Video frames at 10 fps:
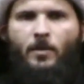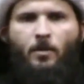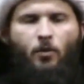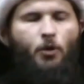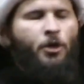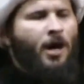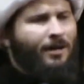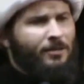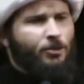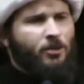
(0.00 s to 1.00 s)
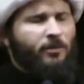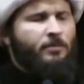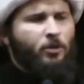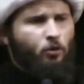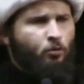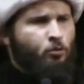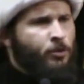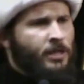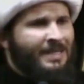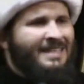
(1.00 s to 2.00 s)
The knowledge of Amir
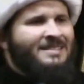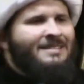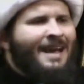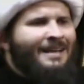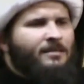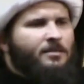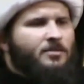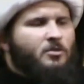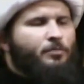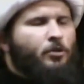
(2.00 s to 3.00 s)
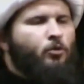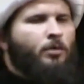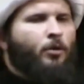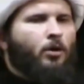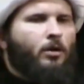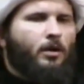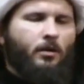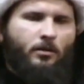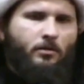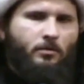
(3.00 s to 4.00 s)
al-Mu'mineen is not
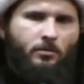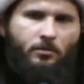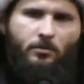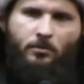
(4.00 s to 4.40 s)
disputable.